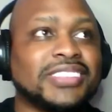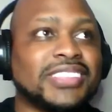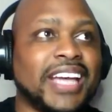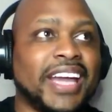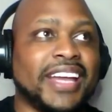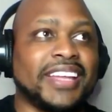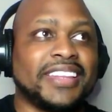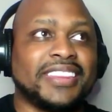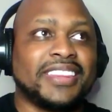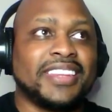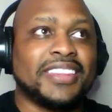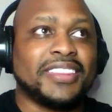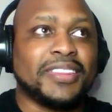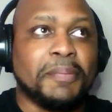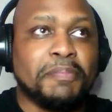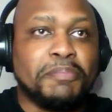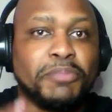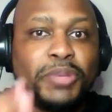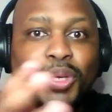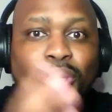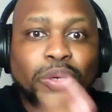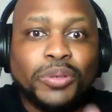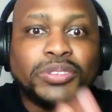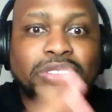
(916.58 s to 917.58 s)
it's like the
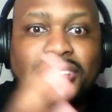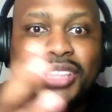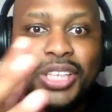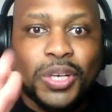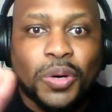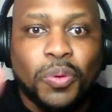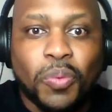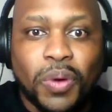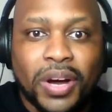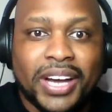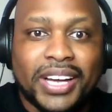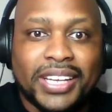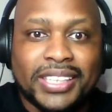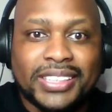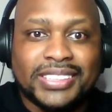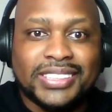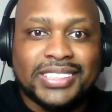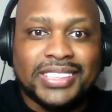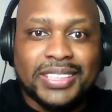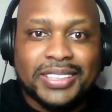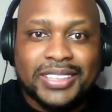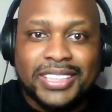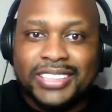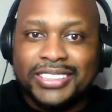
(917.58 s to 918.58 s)
music
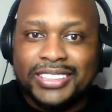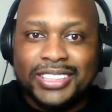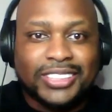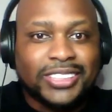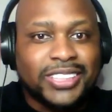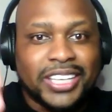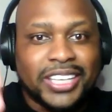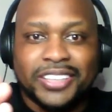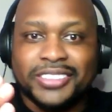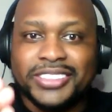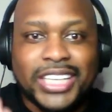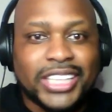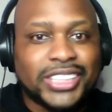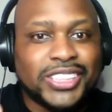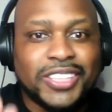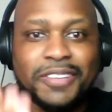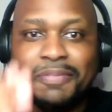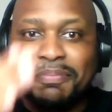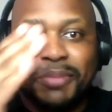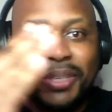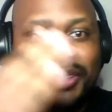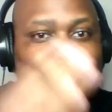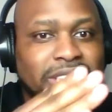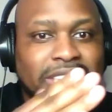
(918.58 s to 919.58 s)
was just this intersection
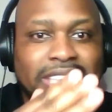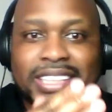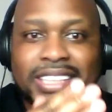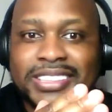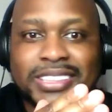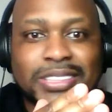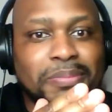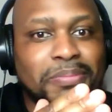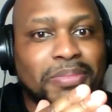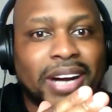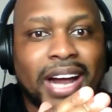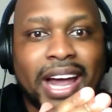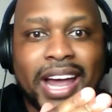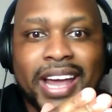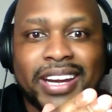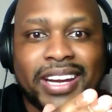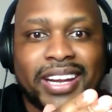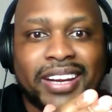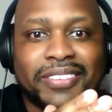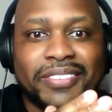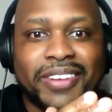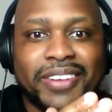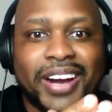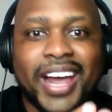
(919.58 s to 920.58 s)
of music and
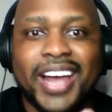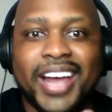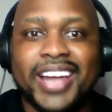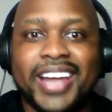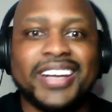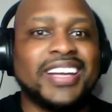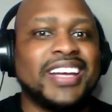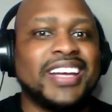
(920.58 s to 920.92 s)
sobriety, right?